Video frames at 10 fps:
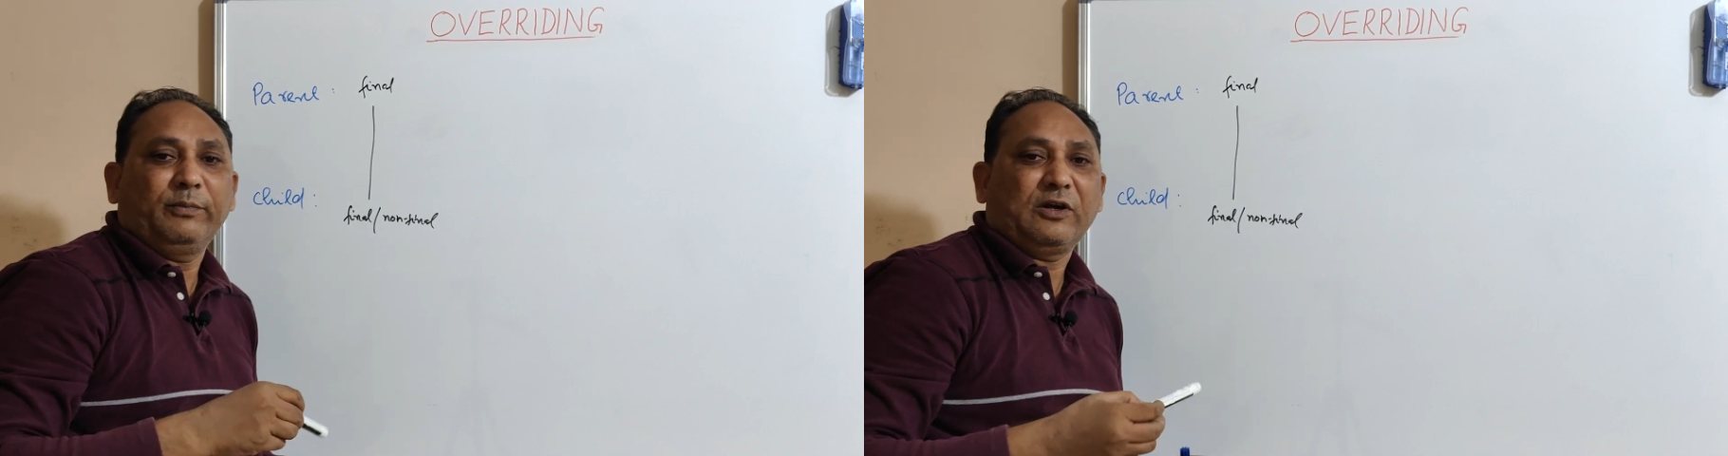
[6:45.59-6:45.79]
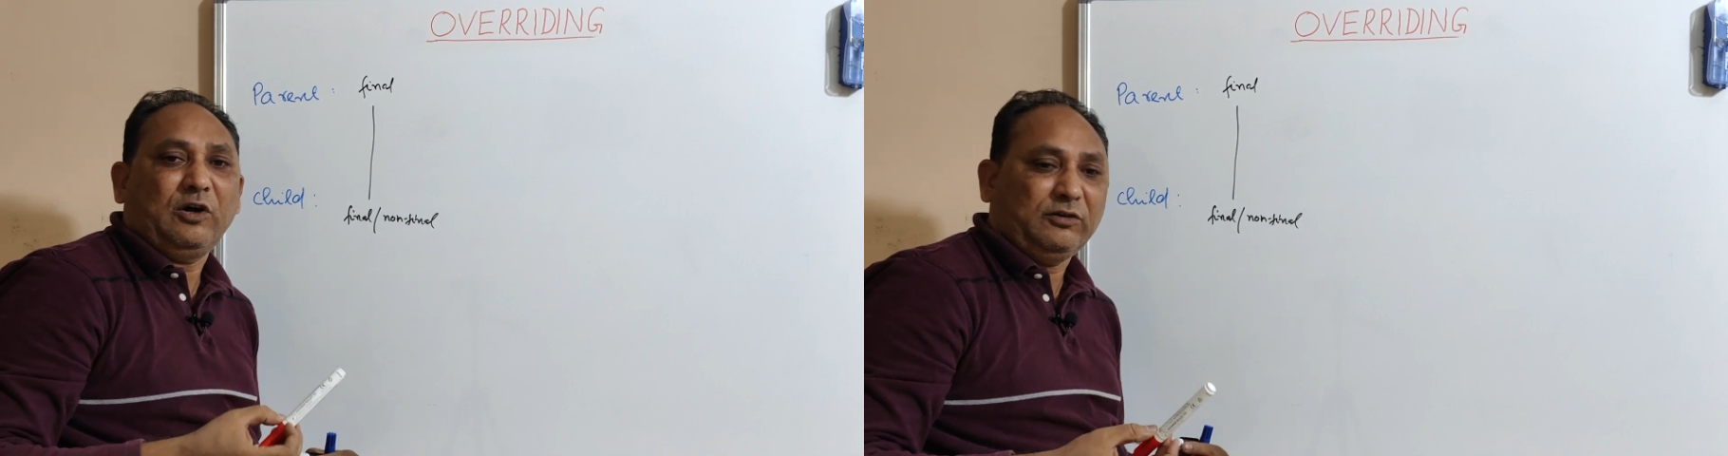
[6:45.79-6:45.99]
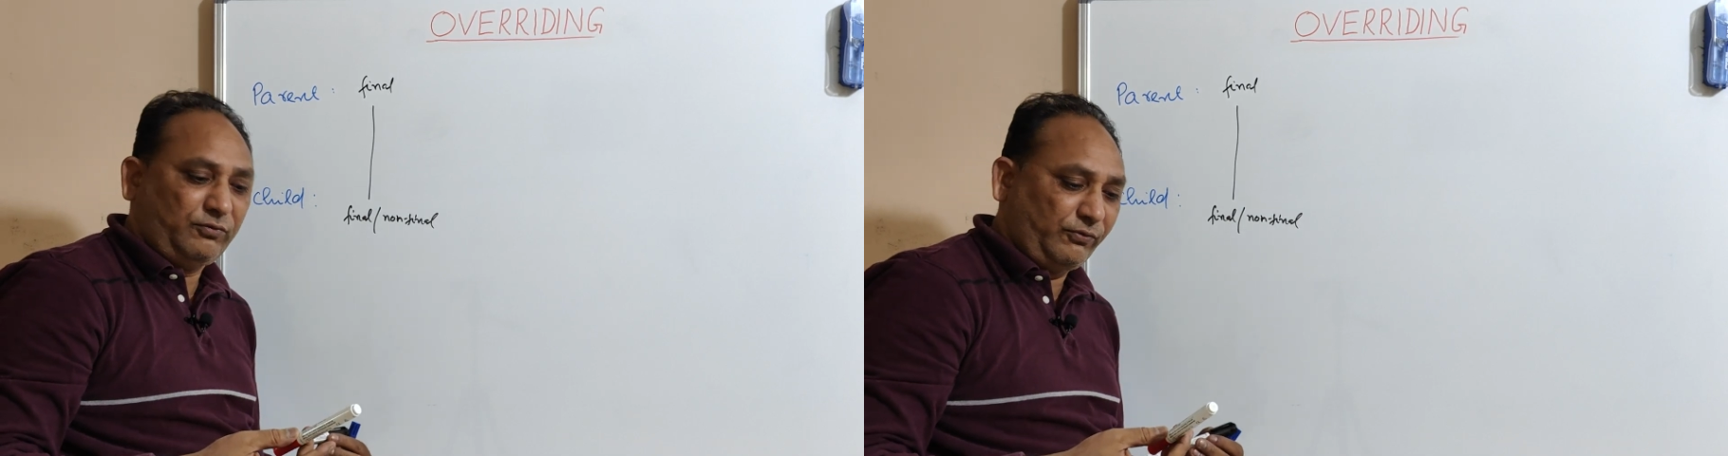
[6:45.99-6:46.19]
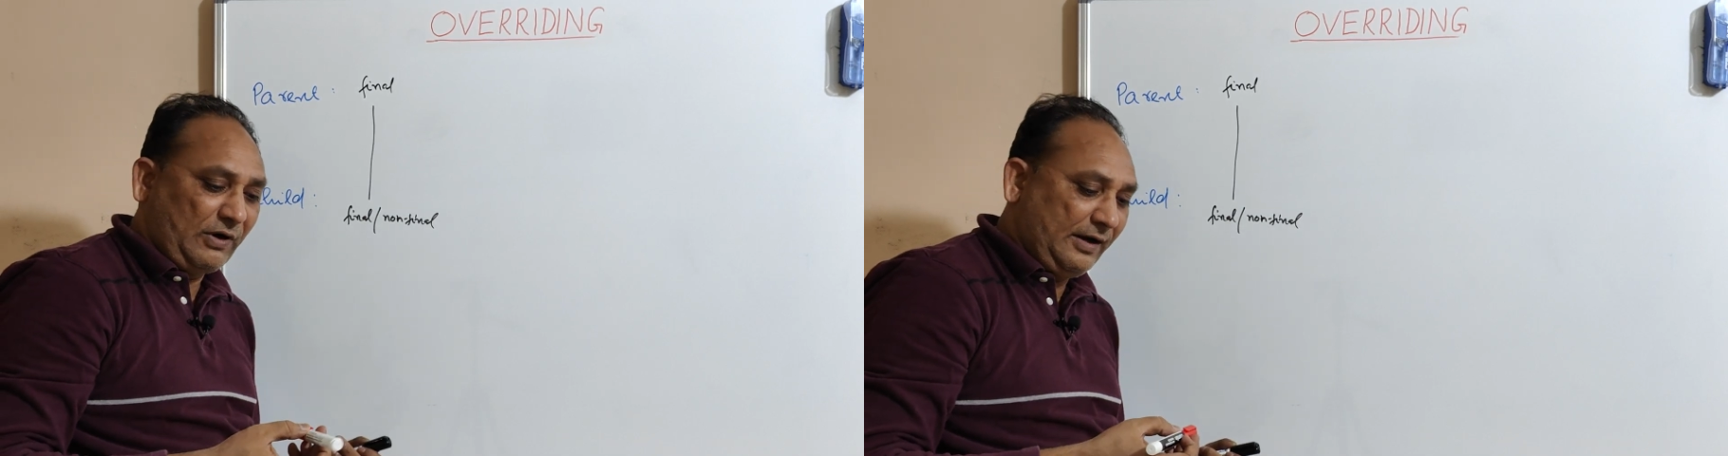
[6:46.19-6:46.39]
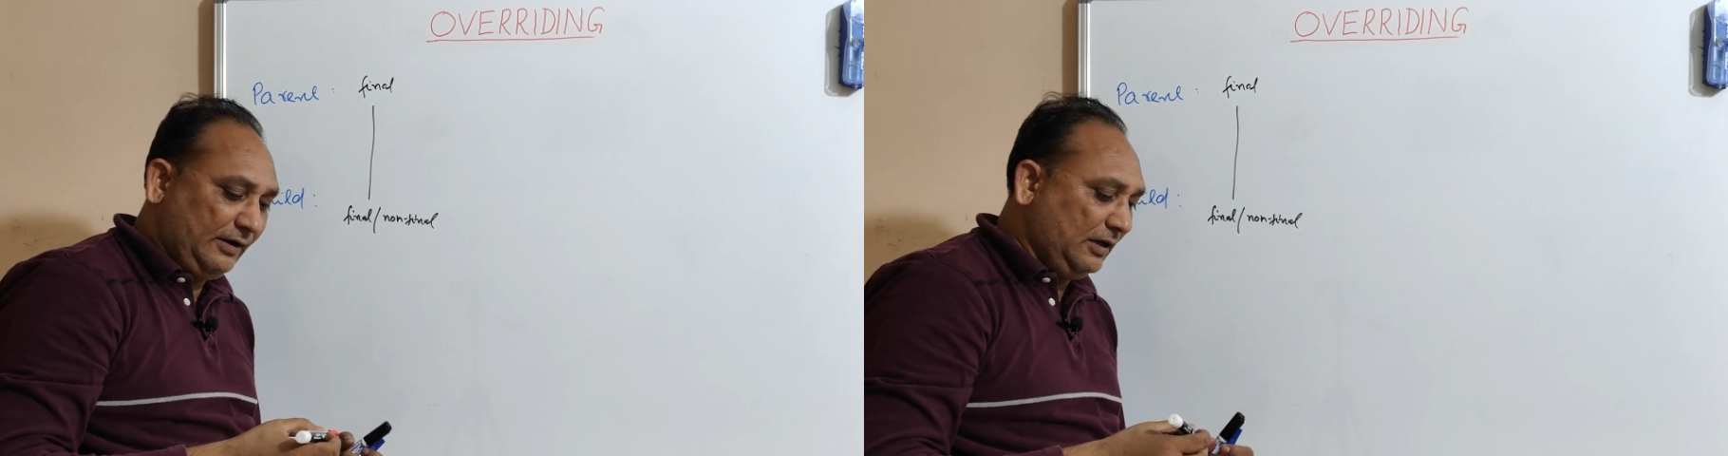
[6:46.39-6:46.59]
because
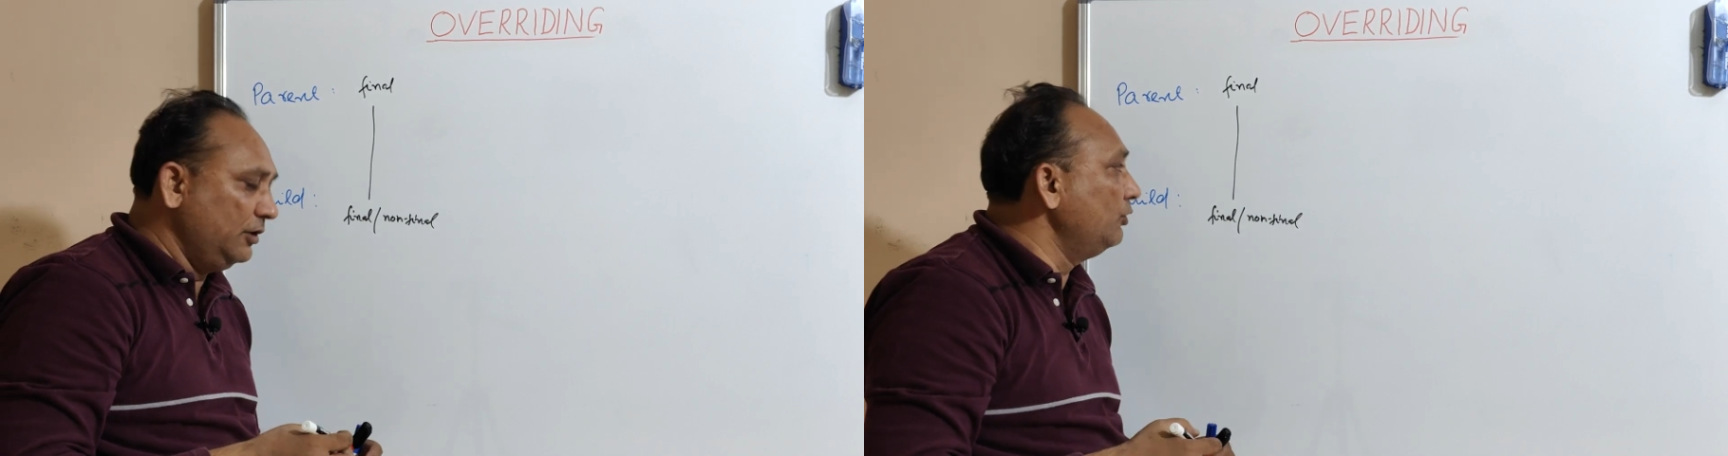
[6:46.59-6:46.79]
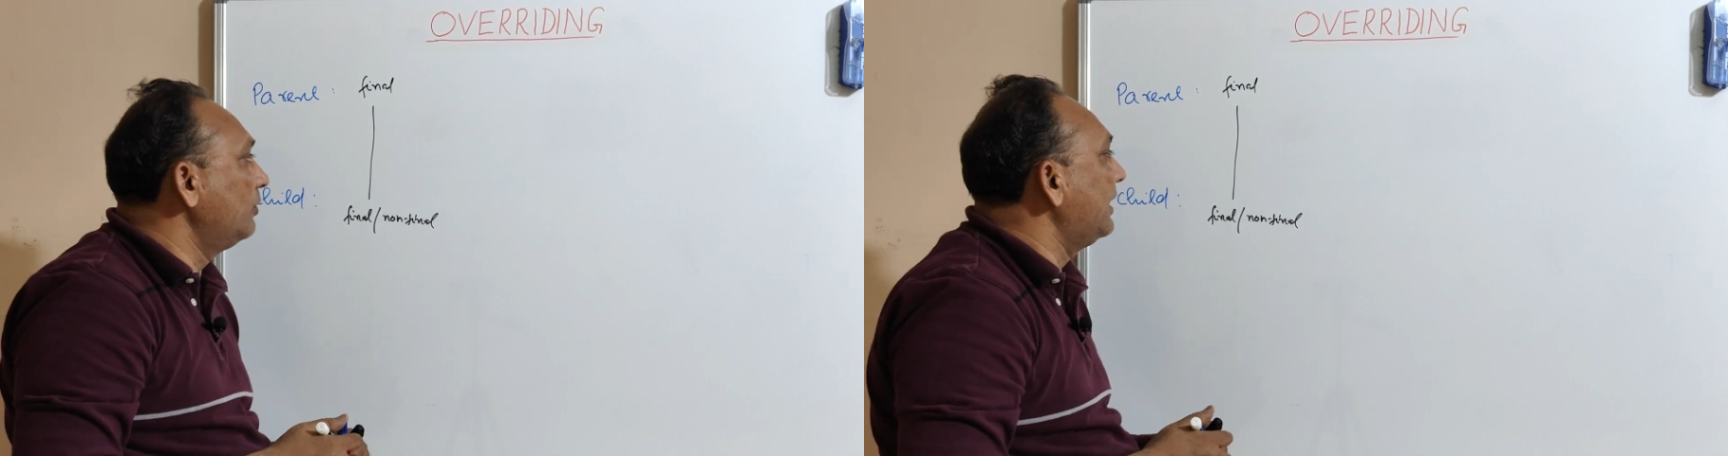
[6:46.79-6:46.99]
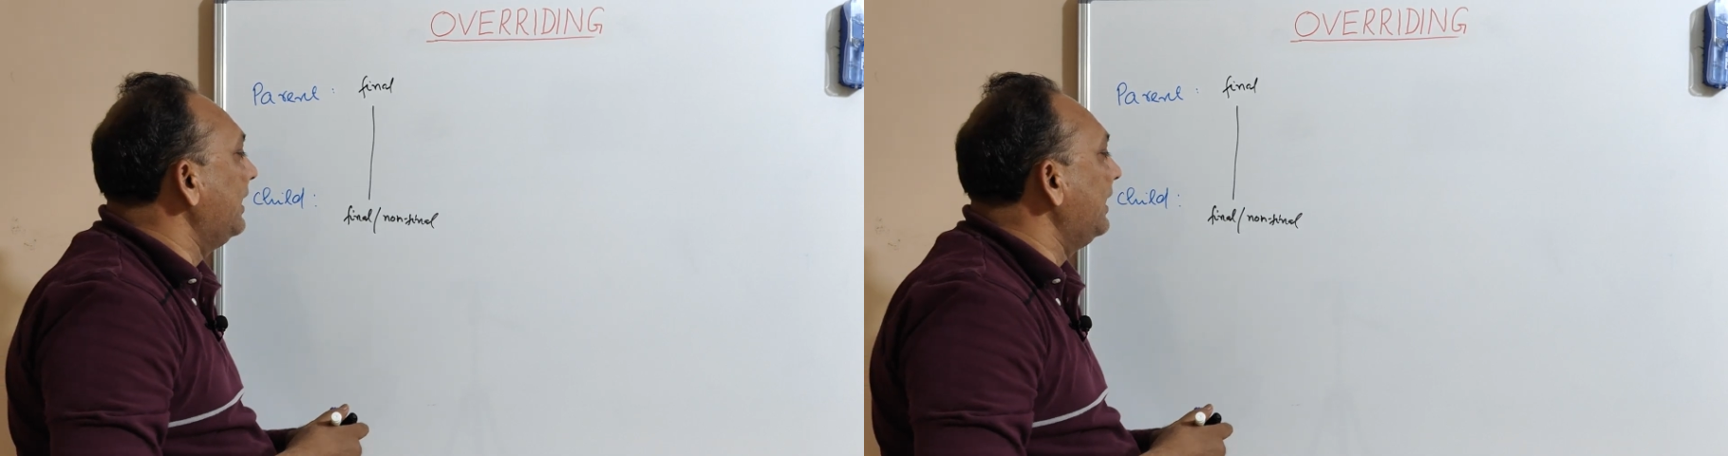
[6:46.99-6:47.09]
final you